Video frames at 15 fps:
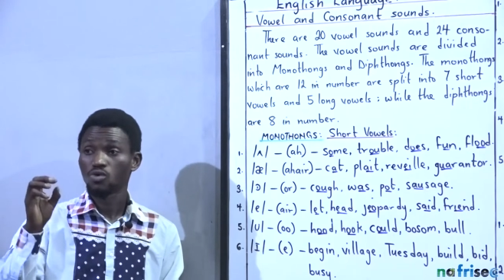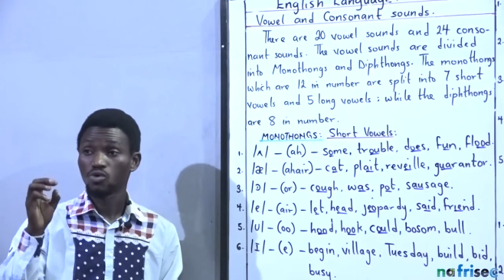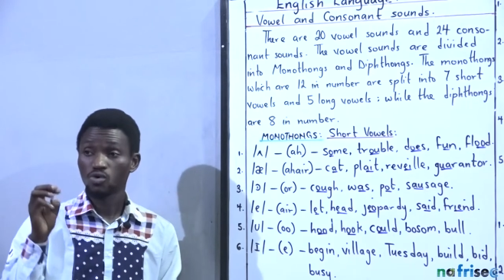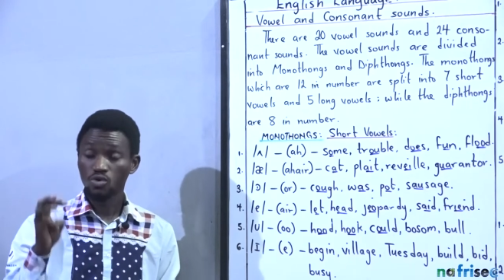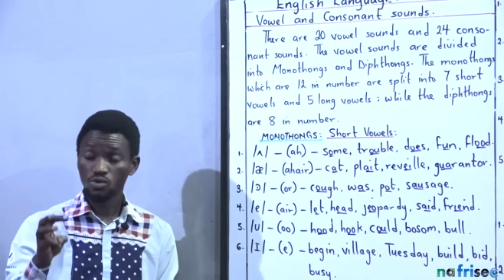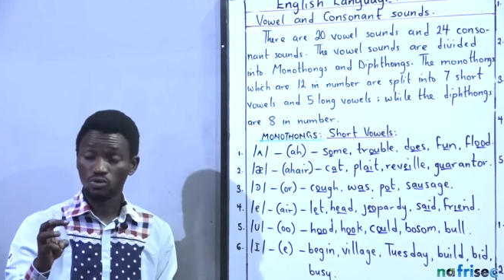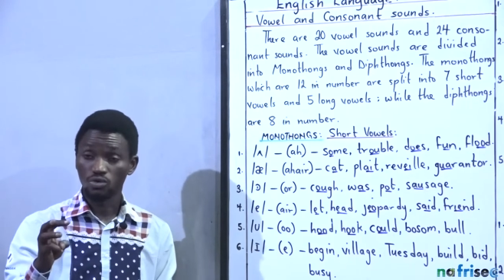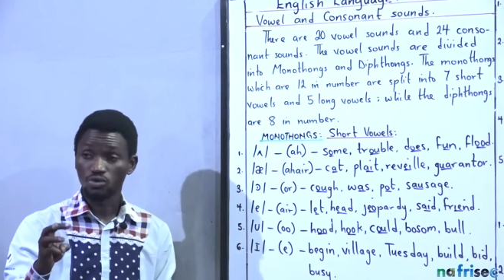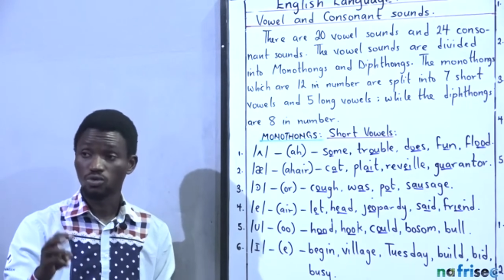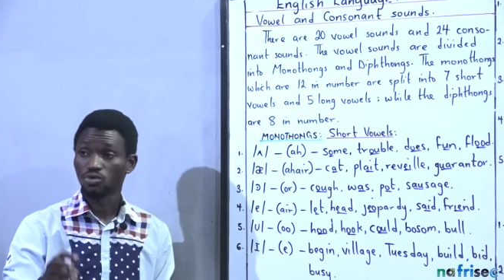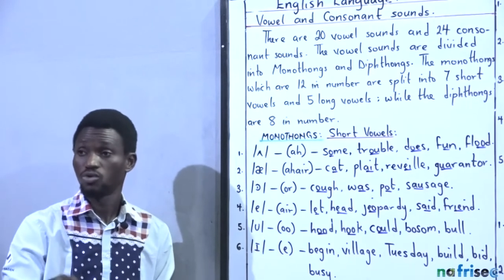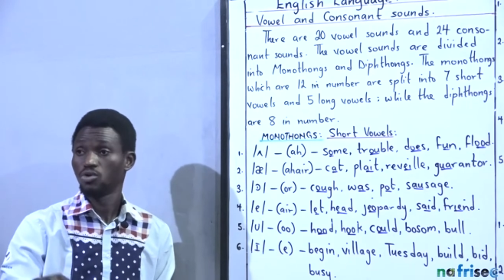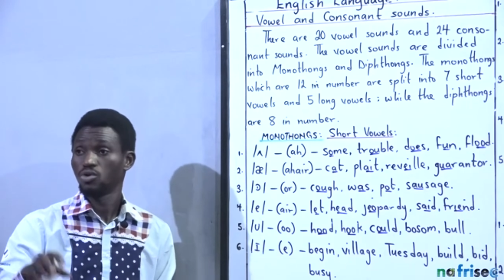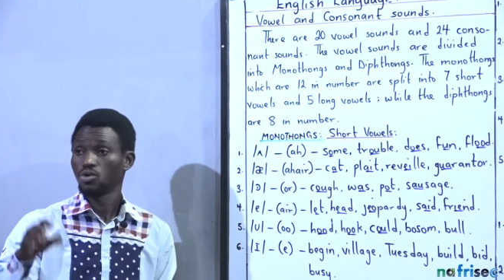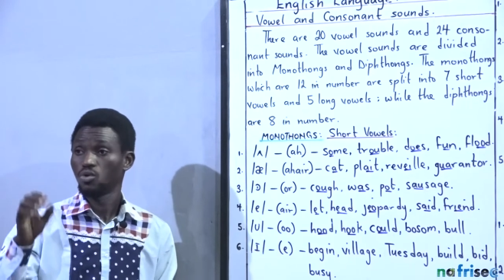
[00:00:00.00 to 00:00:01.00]
Could,
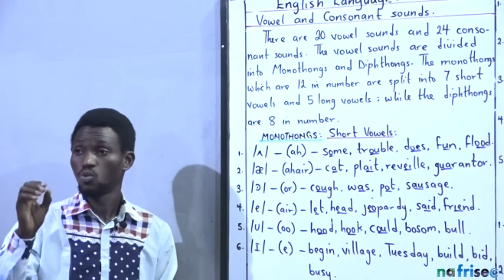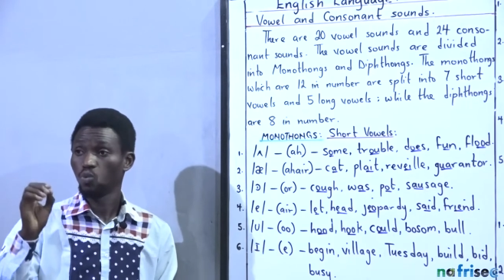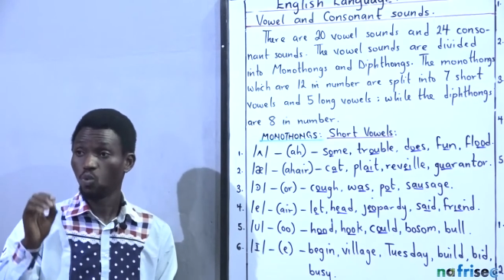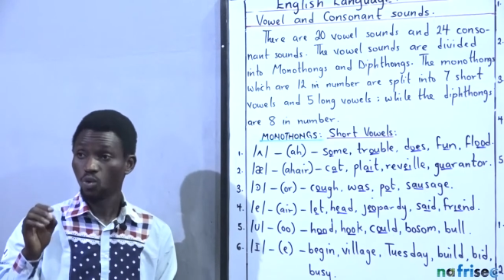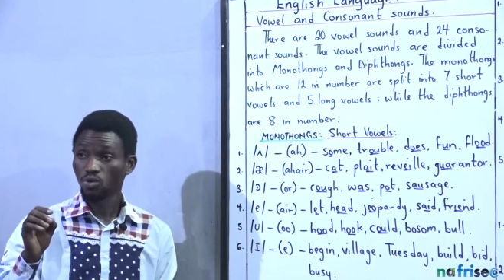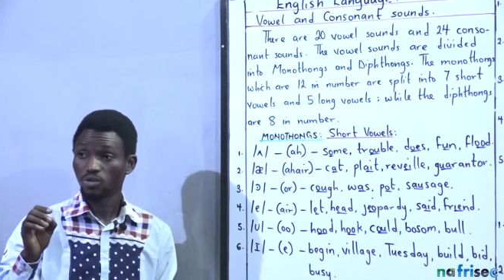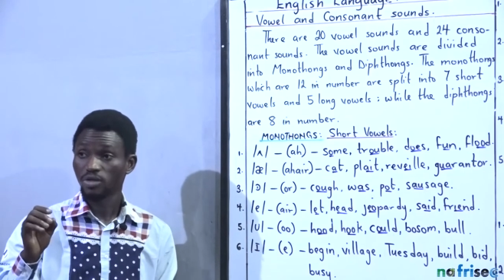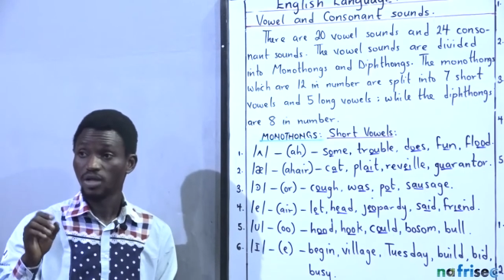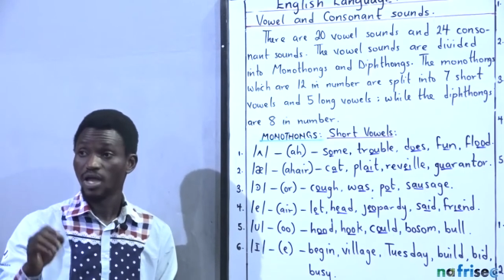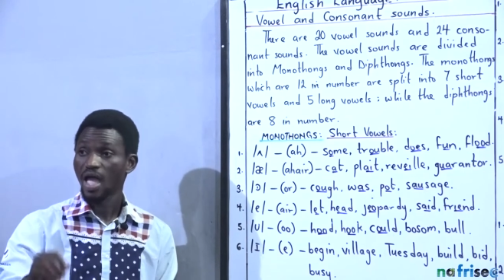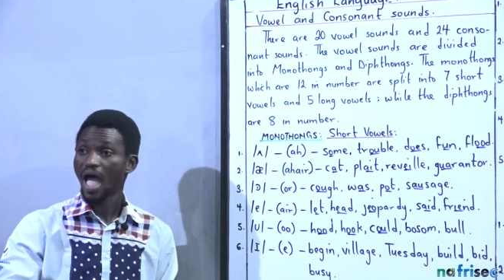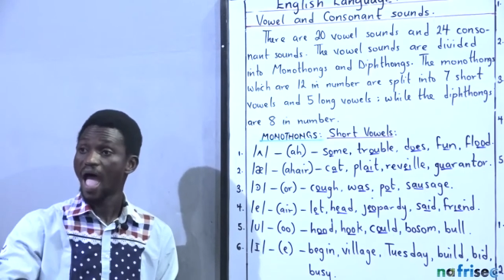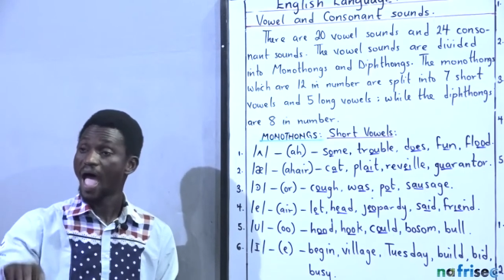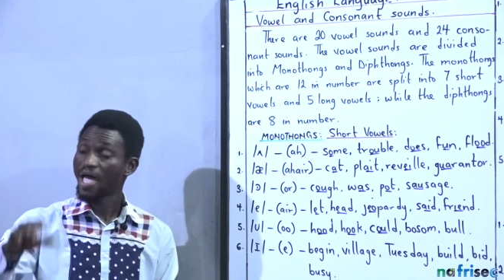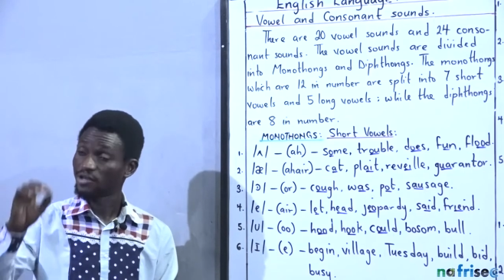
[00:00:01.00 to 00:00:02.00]
would,
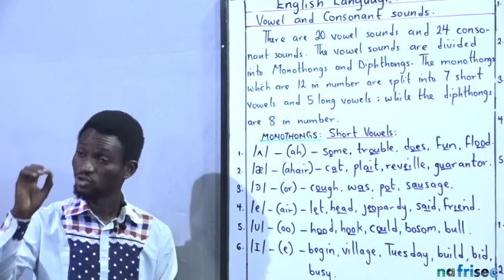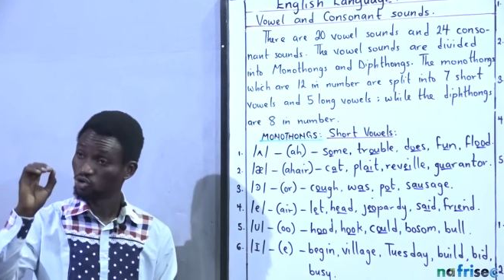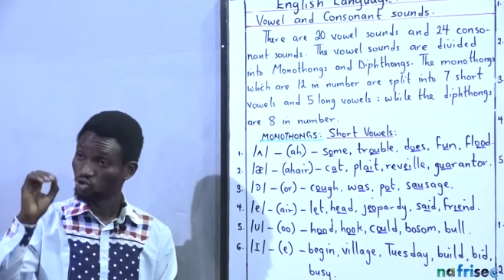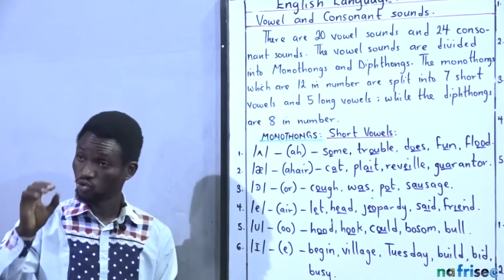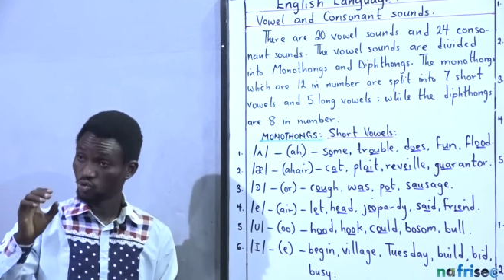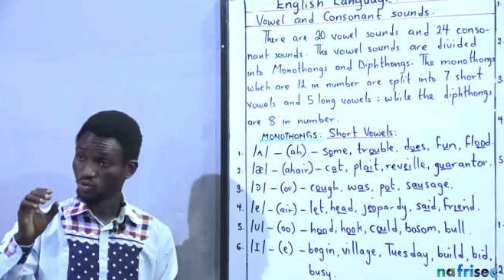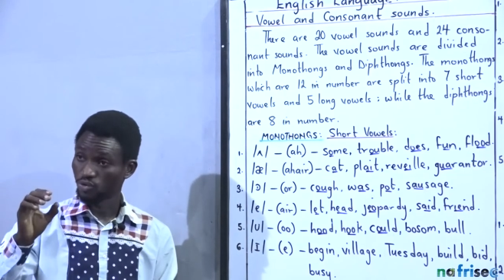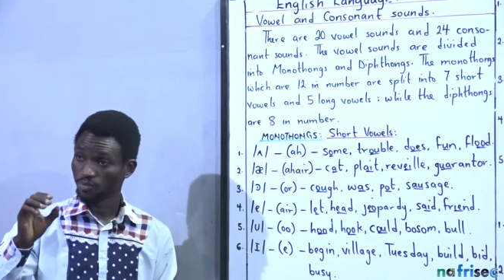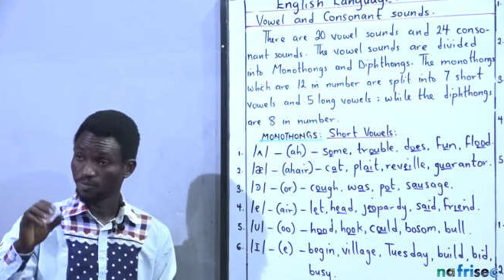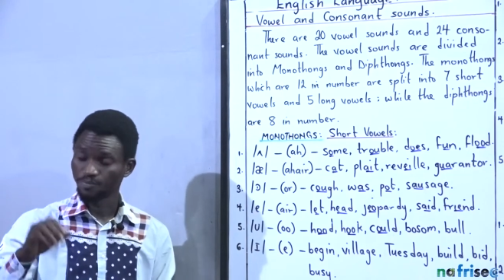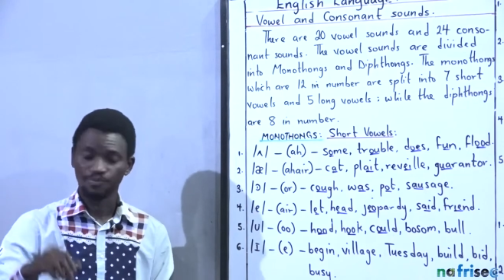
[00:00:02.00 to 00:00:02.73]
and should.